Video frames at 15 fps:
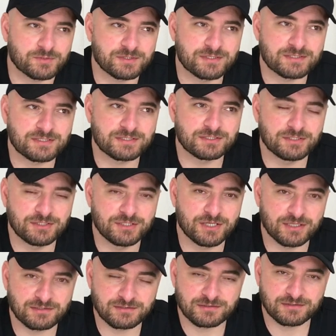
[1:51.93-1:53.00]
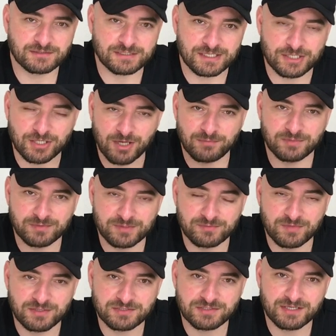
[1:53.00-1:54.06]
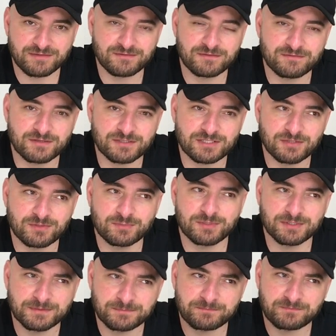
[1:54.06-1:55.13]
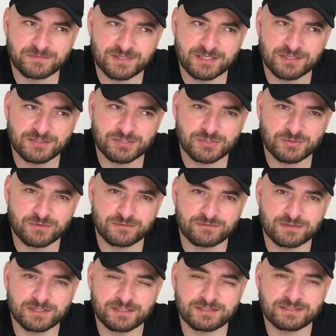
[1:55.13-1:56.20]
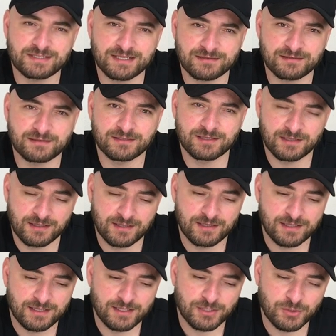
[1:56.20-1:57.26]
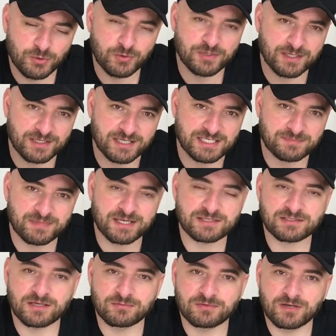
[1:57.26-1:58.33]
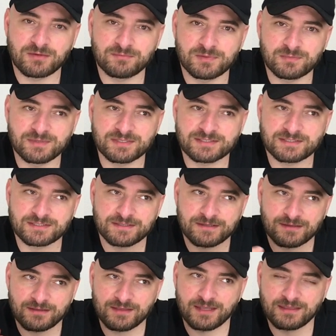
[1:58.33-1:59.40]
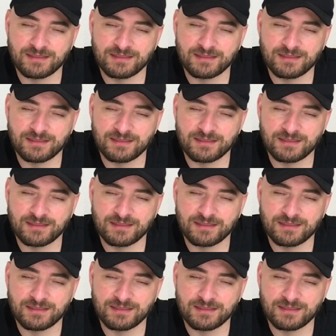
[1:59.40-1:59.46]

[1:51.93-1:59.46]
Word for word: It is not a compliment monster after first hour, but turns to a fragrance that you can expect some compliments than